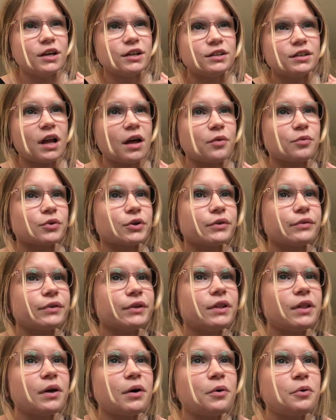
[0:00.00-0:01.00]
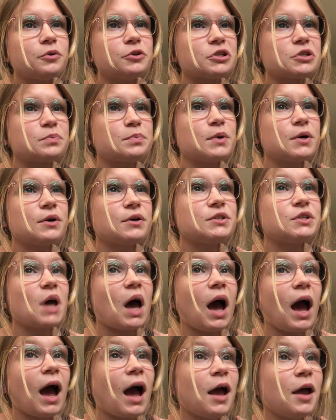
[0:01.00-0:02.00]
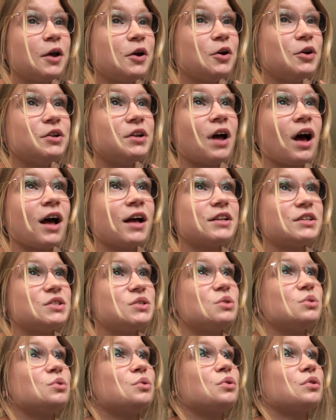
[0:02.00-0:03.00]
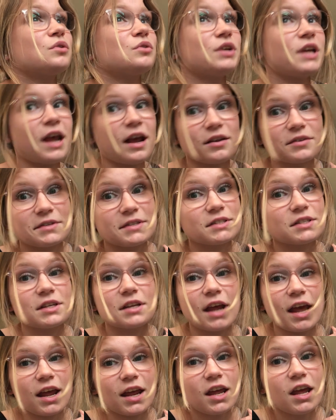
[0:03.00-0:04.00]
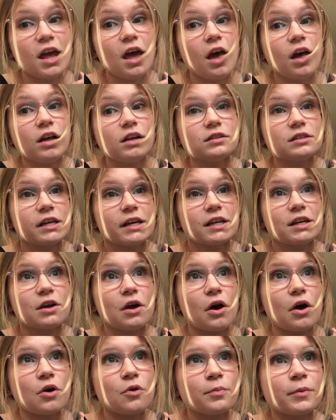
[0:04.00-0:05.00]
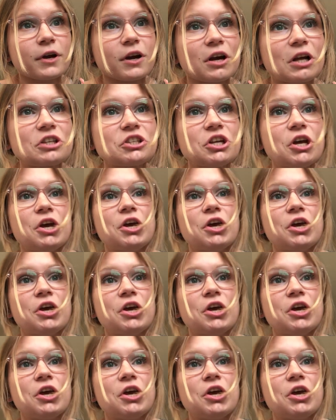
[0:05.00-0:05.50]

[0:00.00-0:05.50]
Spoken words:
Not really, though, just because I could not do 3 houses a day. Like, oh my gosh.